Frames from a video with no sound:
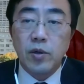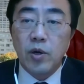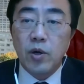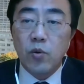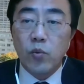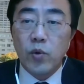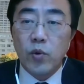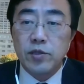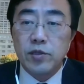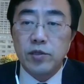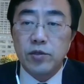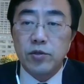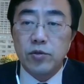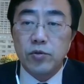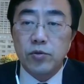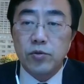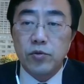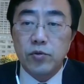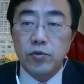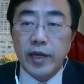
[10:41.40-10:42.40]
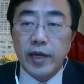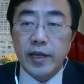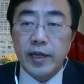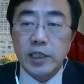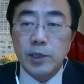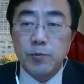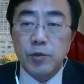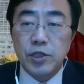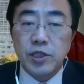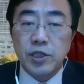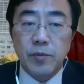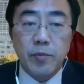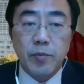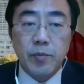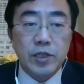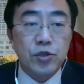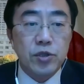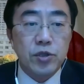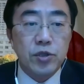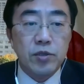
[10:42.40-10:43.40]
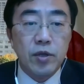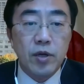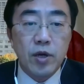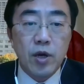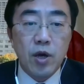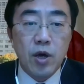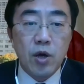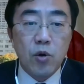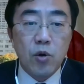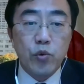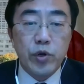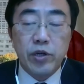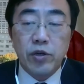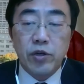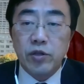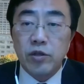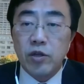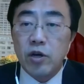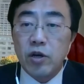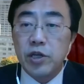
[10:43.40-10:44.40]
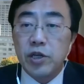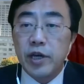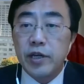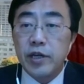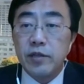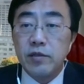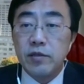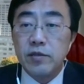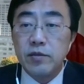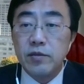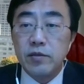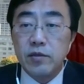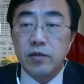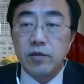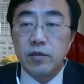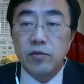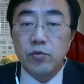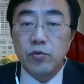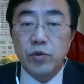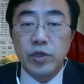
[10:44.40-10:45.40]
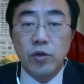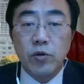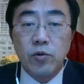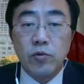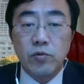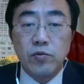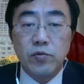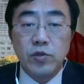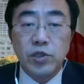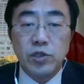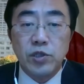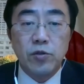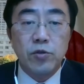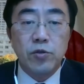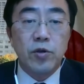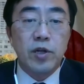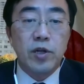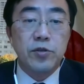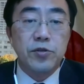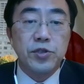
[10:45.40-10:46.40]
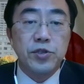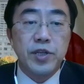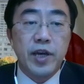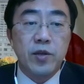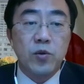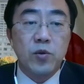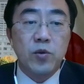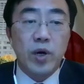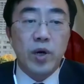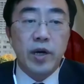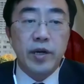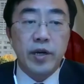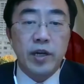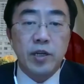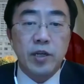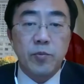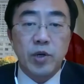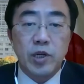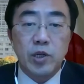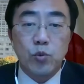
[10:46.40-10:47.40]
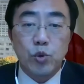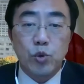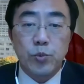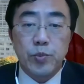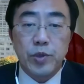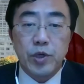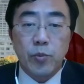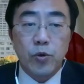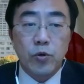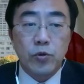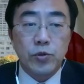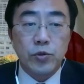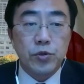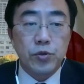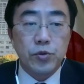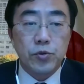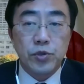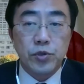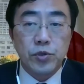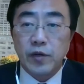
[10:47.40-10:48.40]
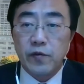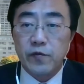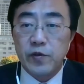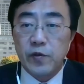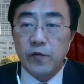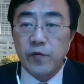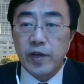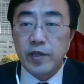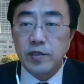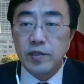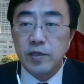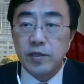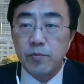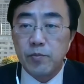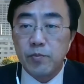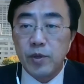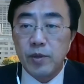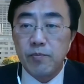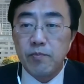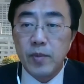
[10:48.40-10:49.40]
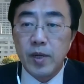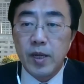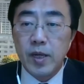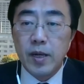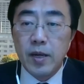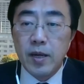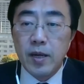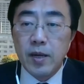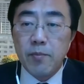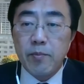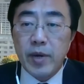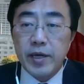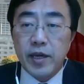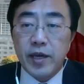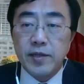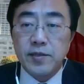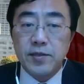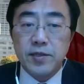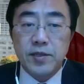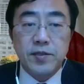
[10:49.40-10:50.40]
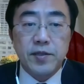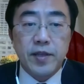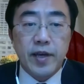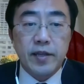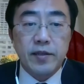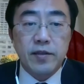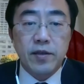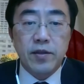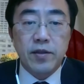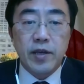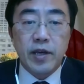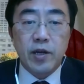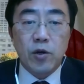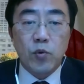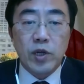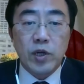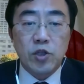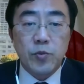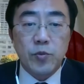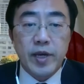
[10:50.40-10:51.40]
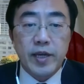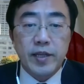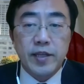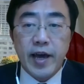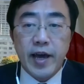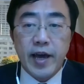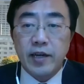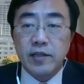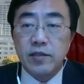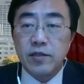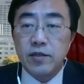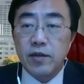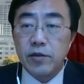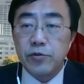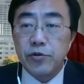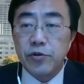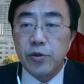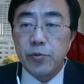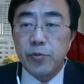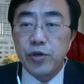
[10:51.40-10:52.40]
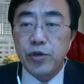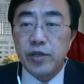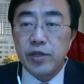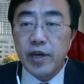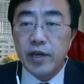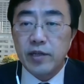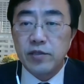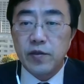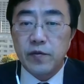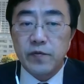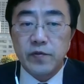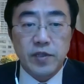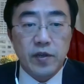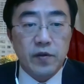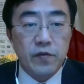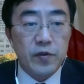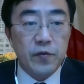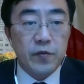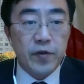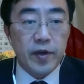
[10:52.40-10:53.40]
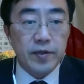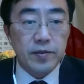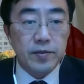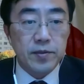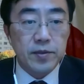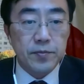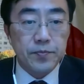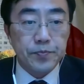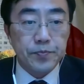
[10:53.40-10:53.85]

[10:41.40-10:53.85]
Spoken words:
wanted to an explicit mention. We could not get it. We still don't understand why anybody would be opposed to self-defense, but my guess is that they don't want to be attacked under the pretext of self-defense.